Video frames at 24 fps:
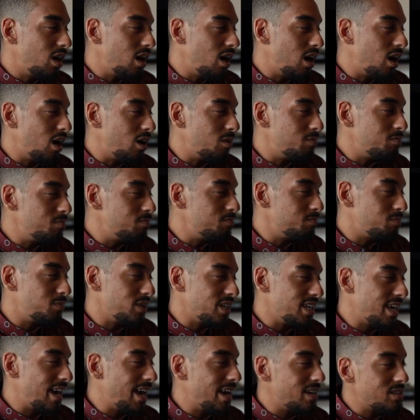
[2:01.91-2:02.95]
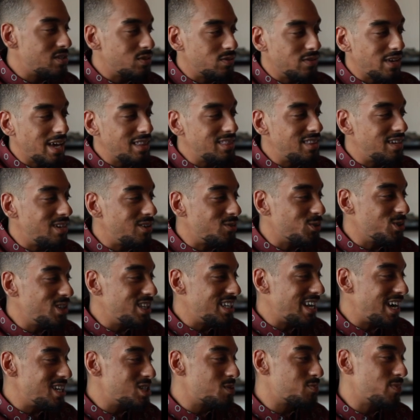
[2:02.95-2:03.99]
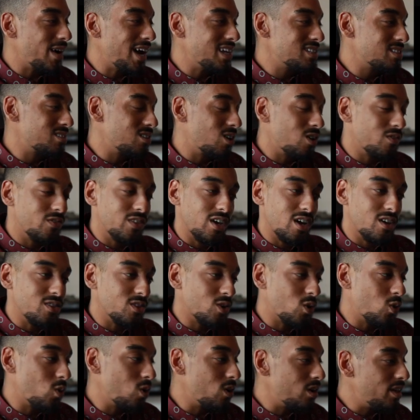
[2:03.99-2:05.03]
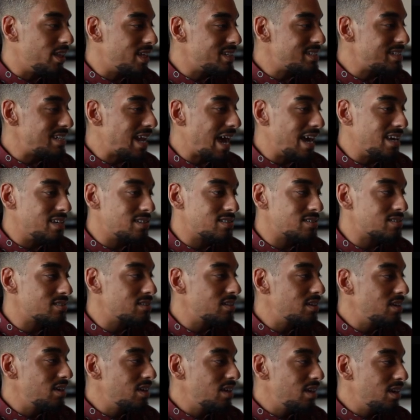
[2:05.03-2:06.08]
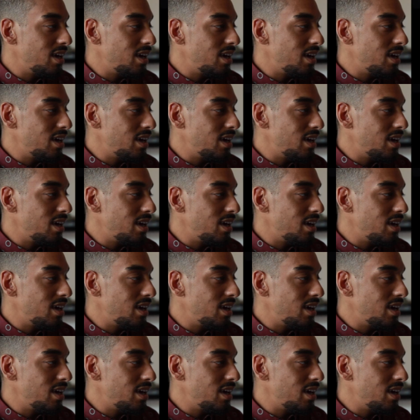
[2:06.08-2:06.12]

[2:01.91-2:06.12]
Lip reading: But yeah, so we got that really nice practical over there in the corner, that's nice.